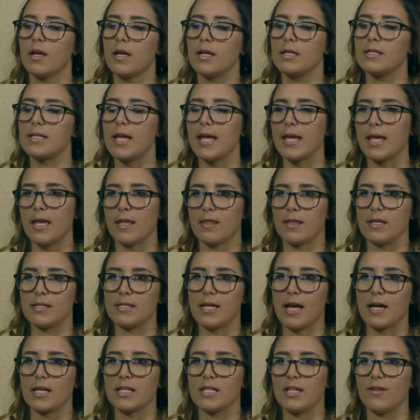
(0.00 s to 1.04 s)
Taking this
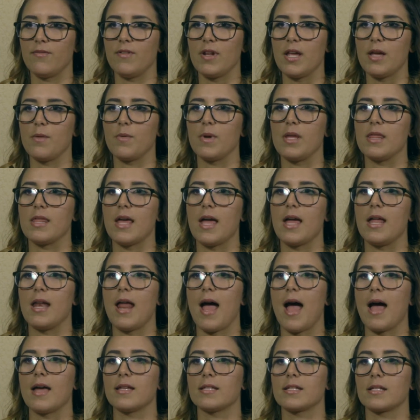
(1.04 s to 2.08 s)
activity, we then
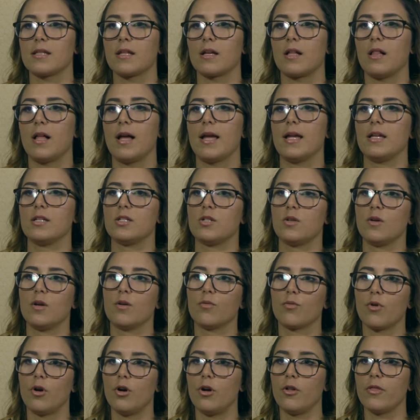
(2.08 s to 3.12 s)
ask the client to
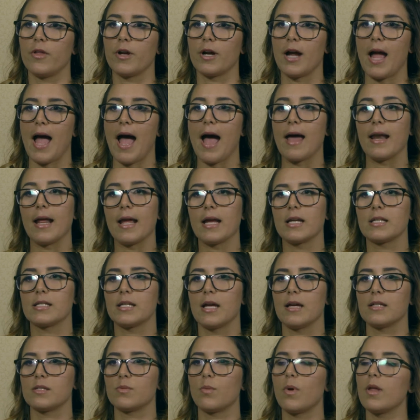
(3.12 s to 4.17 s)
enroll their addict
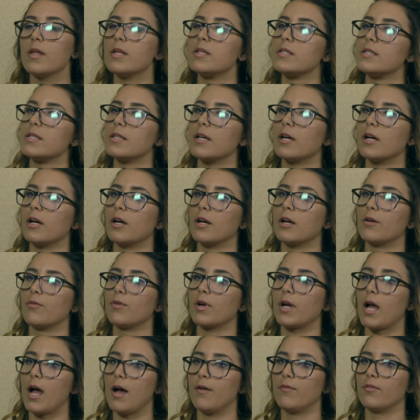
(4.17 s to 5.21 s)
as well as their
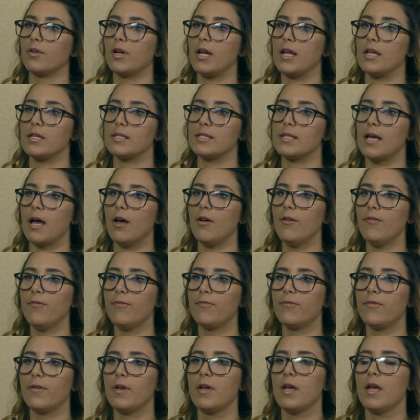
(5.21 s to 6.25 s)
recovery self,
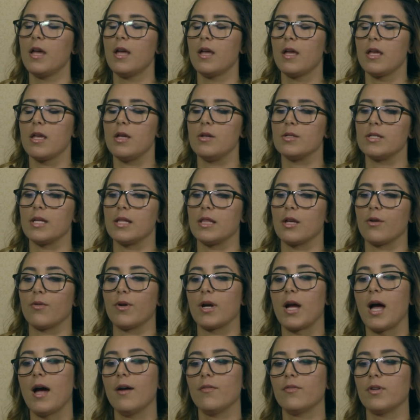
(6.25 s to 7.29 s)
using their
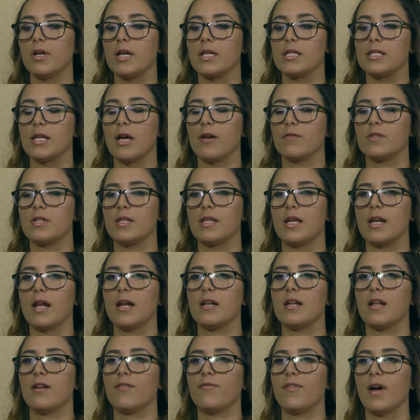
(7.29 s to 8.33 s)
recovery self to then
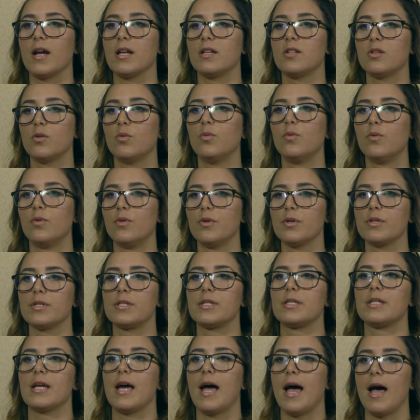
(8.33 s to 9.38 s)
identify
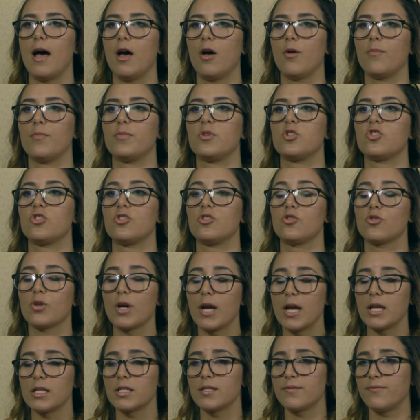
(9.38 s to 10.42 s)
tools to help
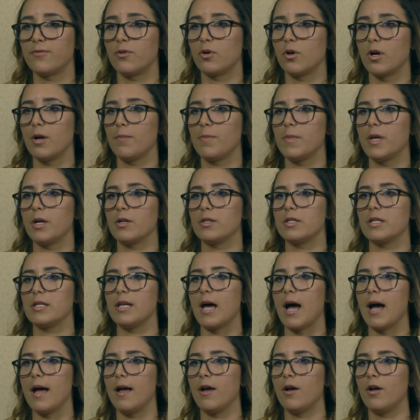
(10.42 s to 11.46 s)
transform their
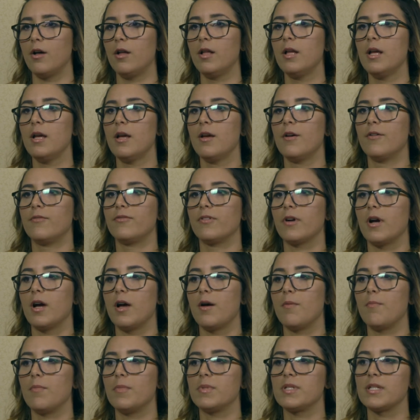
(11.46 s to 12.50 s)
denial
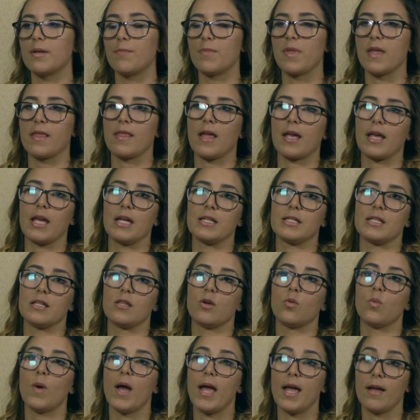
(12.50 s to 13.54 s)
from something that gets in
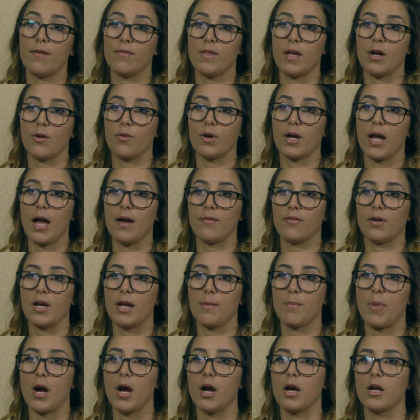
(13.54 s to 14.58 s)
the way of their
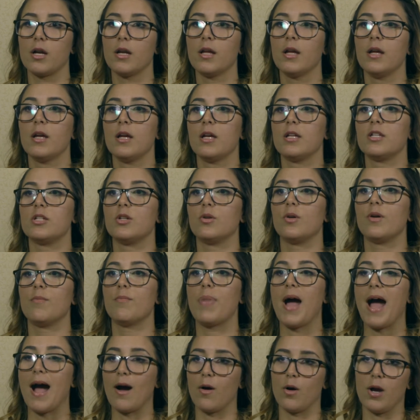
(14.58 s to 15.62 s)
recovering part to
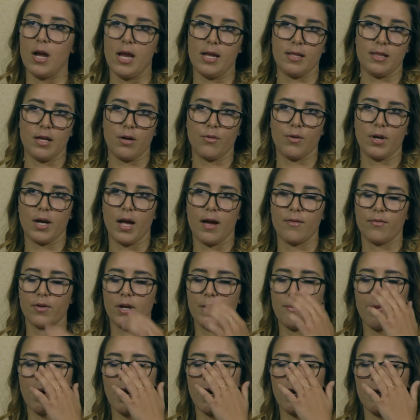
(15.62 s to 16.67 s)
empowering their
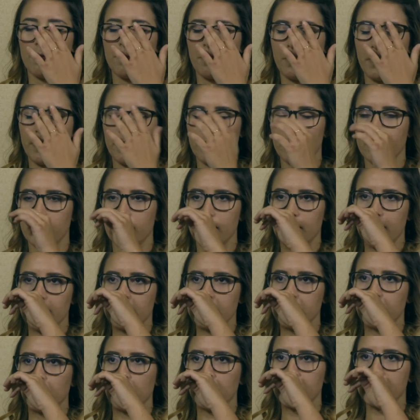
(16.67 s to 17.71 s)
recovery part.
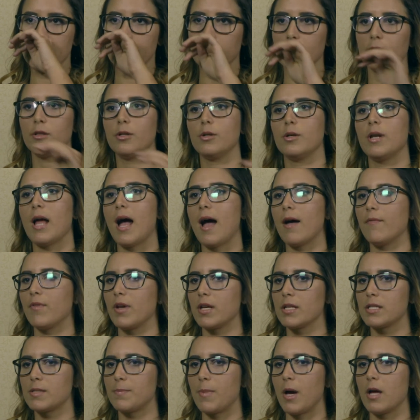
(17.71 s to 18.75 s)
These tools include
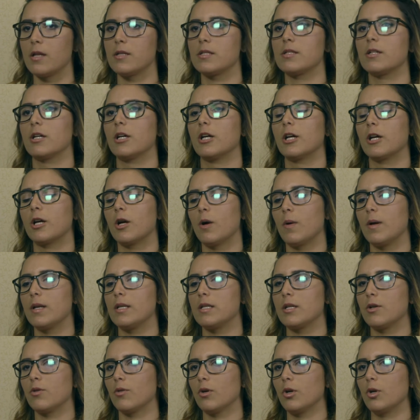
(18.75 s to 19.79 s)
having a sponsor, going
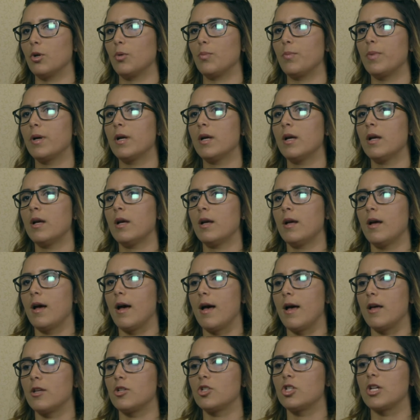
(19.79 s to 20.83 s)
to group,
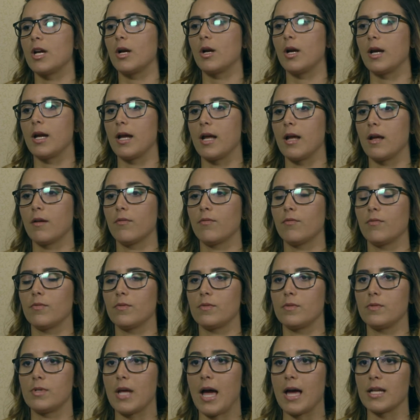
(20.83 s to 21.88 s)
sharing
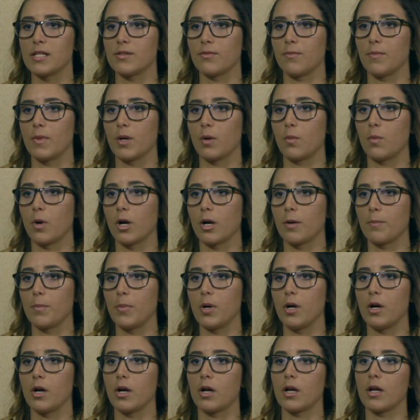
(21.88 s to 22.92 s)
tasks from their
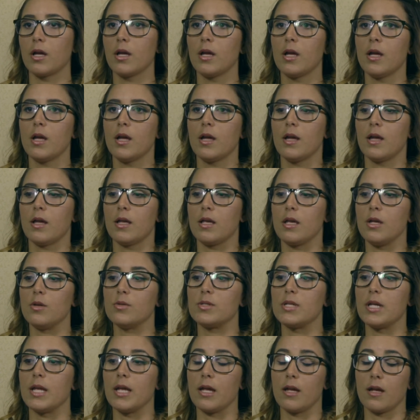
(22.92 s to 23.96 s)
workbook,
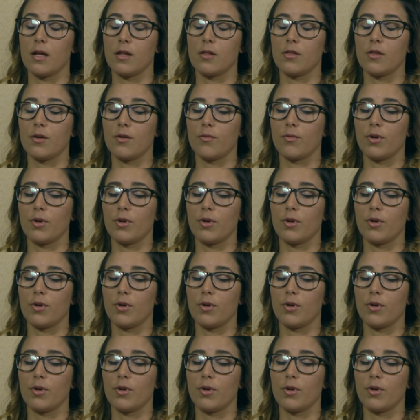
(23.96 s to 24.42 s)
using the